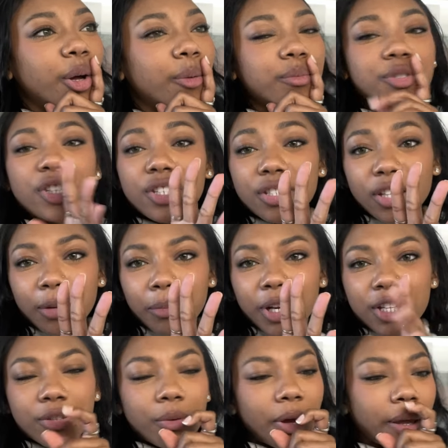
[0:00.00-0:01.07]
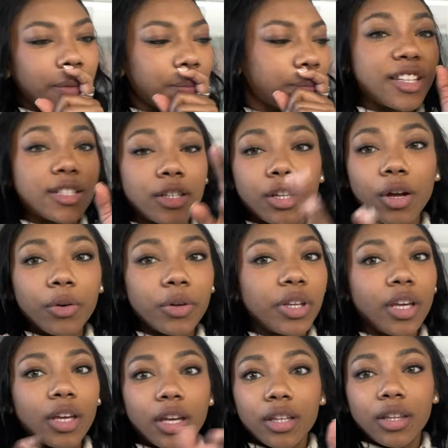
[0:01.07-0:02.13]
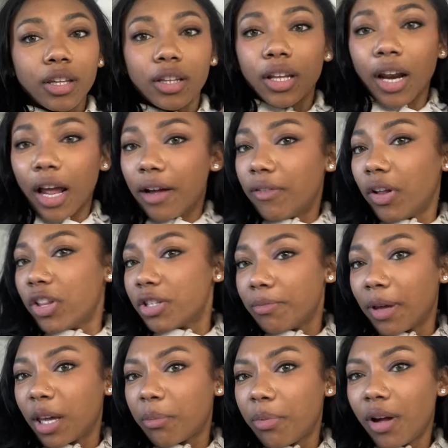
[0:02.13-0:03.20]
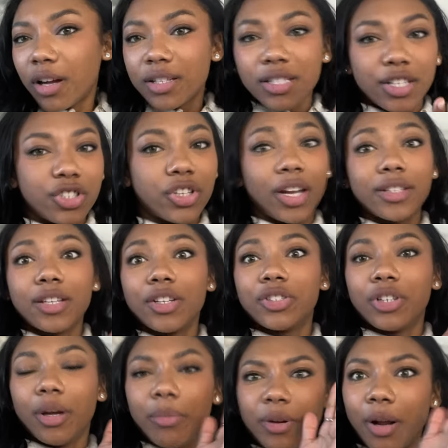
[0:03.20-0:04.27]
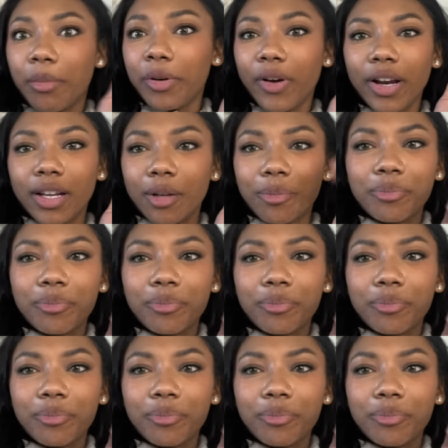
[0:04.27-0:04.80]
She's 10 minutes away. Low-key, good thing that I have all this makeup on because I just gotta touch it up and I'll be ready.